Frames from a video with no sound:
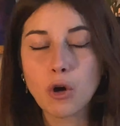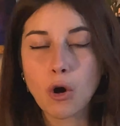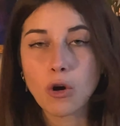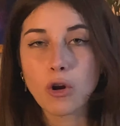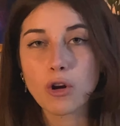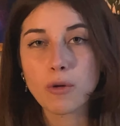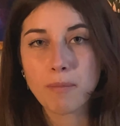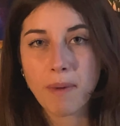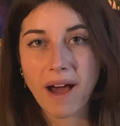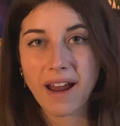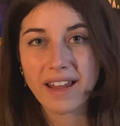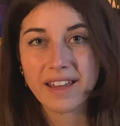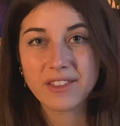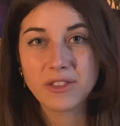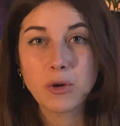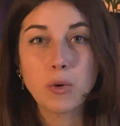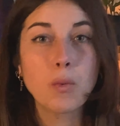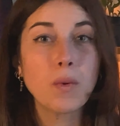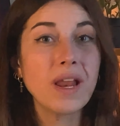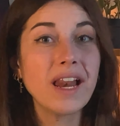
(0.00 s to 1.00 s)
color
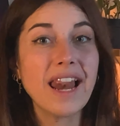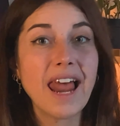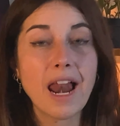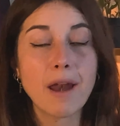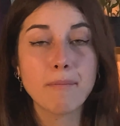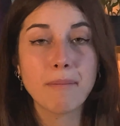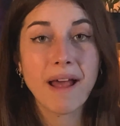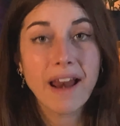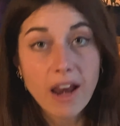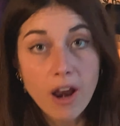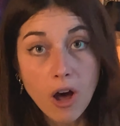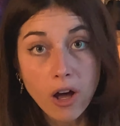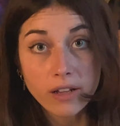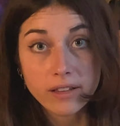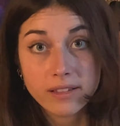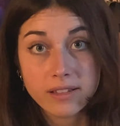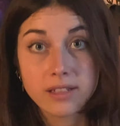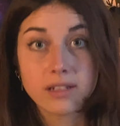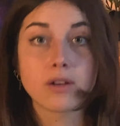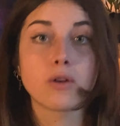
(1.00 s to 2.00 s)
palette will help a
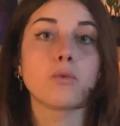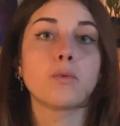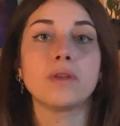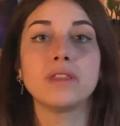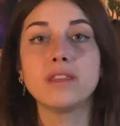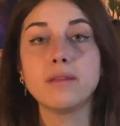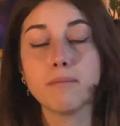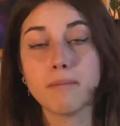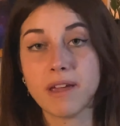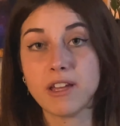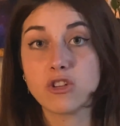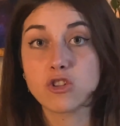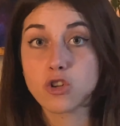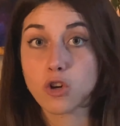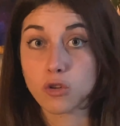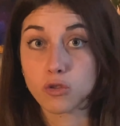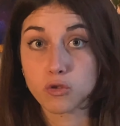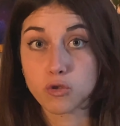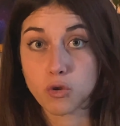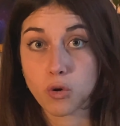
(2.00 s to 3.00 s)
lot with the image
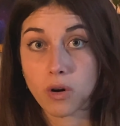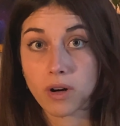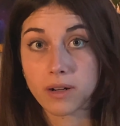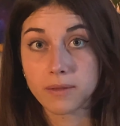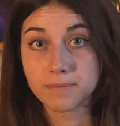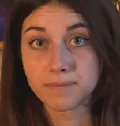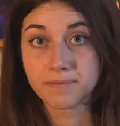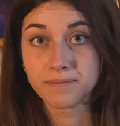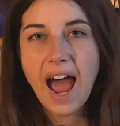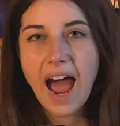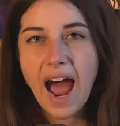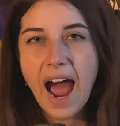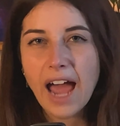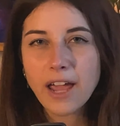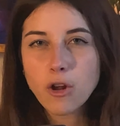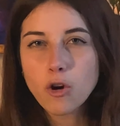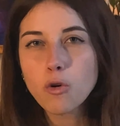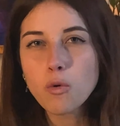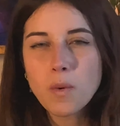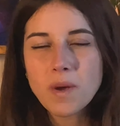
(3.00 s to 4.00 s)
control.
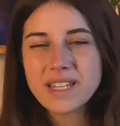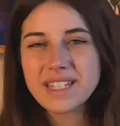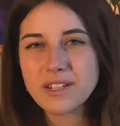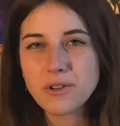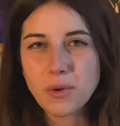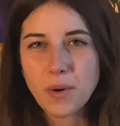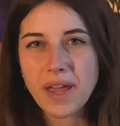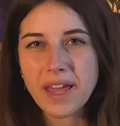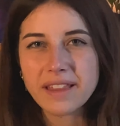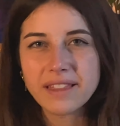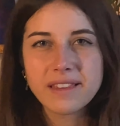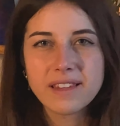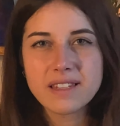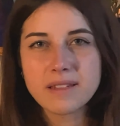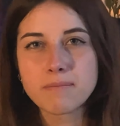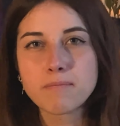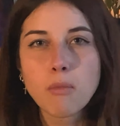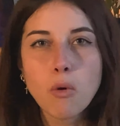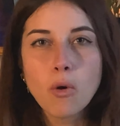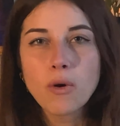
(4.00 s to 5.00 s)
I always create
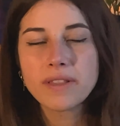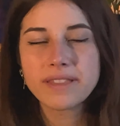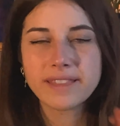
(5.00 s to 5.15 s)
small